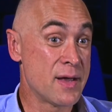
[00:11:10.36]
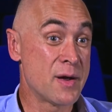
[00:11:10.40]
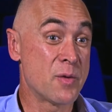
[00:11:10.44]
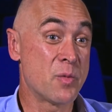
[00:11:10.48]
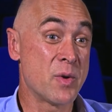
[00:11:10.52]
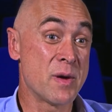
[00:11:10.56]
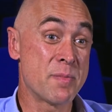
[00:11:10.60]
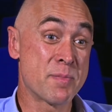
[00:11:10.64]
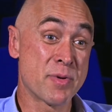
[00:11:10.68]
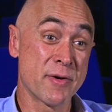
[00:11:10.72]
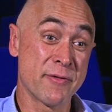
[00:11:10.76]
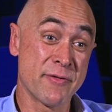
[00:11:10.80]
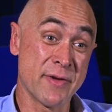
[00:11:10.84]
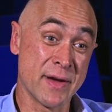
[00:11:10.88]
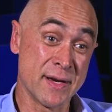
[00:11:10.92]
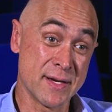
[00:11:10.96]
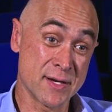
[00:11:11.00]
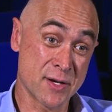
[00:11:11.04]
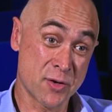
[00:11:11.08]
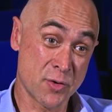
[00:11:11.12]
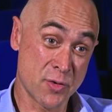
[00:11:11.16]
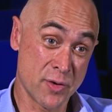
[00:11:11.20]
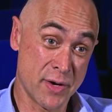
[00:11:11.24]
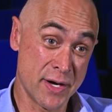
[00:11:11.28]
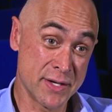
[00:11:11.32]
we prevent
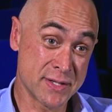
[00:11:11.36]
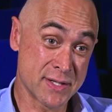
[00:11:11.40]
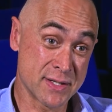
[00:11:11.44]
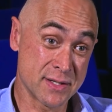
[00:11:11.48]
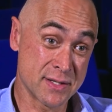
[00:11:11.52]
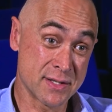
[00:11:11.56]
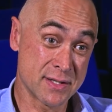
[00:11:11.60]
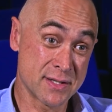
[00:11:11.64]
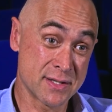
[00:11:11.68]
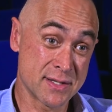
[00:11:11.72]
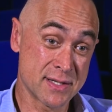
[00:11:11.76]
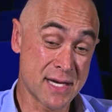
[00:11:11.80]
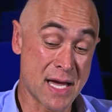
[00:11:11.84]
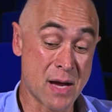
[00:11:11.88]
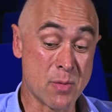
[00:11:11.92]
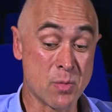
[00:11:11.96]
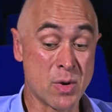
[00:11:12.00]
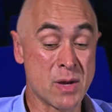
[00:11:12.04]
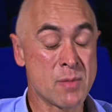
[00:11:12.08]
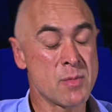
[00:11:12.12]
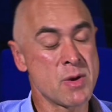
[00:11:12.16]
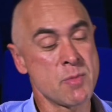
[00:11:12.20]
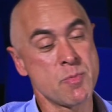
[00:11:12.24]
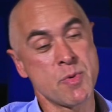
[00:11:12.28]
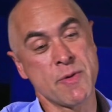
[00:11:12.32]
a crisis. And
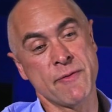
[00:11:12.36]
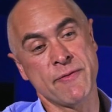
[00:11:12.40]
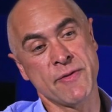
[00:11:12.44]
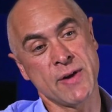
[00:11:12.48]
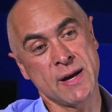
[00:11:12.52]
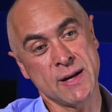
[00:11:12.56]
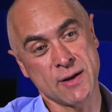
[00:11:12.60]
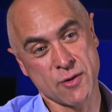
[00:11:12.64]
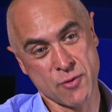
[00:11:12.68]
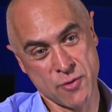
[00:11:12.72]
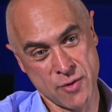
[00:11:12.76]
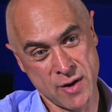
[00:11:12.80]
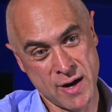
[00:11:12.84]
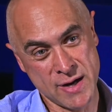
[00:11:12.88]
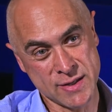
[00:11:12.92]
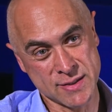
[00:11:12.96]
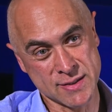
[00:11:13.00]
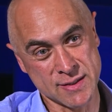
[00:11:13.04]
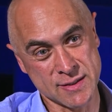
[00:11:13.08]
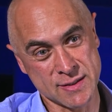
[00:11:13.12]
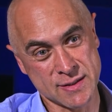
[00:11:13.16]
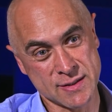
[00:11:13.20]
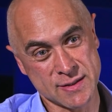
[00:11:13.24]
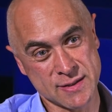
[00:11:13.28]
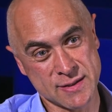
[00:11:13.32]
when we prevent
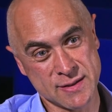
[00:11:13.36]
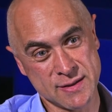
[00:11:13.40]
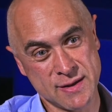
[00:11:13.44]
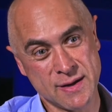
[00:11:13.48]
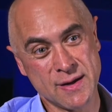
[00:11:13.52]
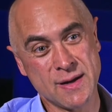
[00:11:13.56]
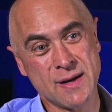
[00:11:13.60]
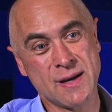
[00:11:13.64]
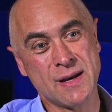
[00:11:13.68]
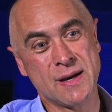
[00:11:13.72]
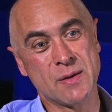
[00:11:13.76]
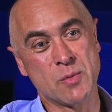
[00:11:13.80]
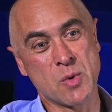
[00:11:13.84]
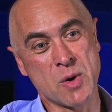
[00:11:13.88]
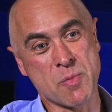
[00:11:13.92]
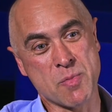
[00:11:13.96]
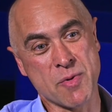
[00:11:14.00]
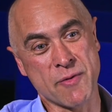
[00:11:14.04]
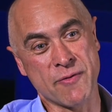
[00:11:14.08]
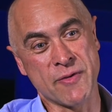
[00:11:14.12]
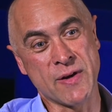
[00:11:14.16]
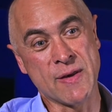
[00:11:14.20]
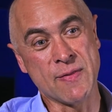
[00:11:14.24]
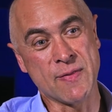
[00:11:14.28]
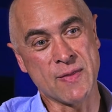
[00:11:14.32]
crisis, we
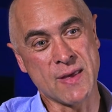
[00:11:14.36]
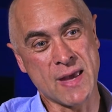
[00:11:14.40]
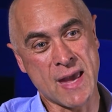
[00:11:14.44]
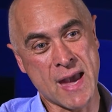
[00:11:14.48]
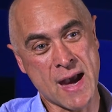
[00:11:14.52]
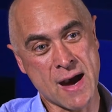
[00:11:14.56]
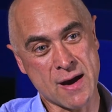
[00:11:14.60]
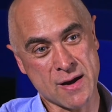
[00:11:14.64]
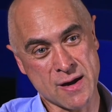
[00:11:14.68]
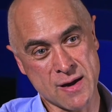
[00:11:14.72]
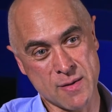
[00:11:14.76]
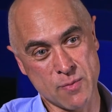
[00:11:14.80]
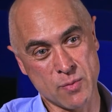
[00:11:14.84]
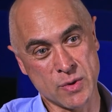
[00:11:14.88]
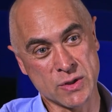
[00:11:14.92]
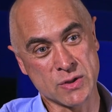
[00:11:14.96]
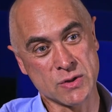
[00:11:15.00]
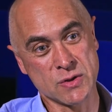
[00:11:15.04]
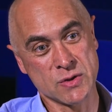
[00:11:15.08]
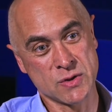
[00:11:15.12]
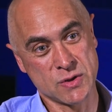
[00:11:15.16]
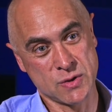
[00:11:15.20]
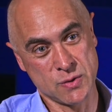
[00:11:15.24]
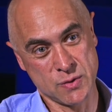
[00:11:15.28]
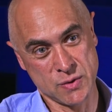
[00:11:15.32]
prevent the outcome, which
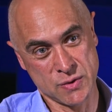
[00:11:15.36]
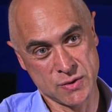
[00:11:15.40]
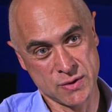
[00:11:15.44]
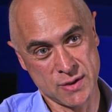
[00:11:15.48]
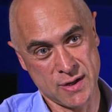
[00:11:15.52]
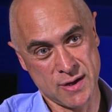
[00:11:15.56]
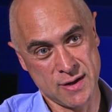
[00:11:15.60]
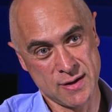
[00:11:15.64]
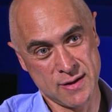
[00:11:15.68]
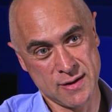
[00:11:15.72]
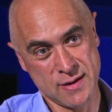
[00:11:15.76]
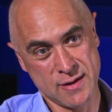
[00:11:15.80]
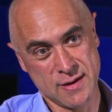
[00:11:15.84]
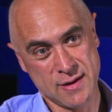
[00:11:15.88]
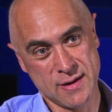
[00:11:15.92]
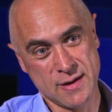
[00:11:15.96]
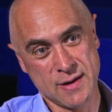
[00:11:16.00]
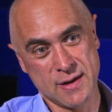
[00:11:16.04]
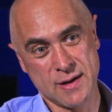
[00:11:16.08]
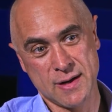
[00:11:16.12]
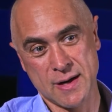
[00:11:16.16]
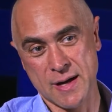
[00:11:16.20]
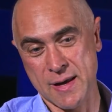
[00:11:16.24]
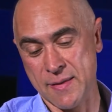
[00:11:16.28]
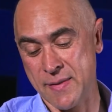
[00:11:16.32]
is suicide.
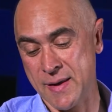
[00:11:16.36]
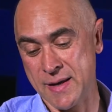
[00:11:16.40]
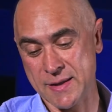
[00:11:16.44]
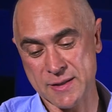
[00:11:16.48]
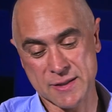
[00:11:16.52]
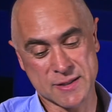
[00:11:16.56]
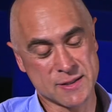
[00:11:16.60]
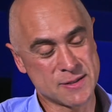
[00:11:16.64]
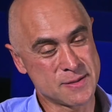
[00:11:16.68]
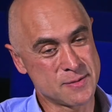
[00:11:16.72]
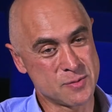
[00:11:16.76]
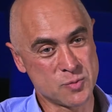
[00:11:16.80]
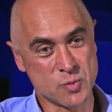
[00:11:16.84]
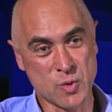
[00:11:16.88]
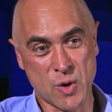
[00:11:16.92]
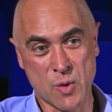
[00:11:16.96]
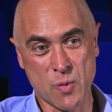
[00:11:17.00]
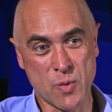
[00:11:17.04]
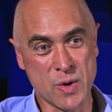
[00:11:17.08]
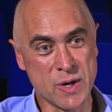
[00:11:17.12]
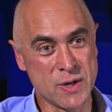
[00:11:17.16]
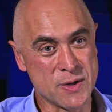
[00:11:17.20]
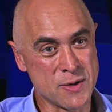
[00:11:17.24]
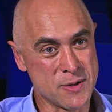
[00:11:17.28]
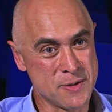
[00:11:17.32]
And that's what
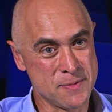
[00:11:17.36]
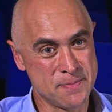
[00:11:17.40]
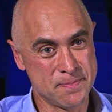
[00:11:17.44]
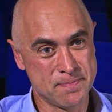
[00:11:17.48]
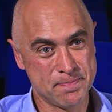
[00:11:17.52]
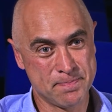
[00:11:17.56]
we do.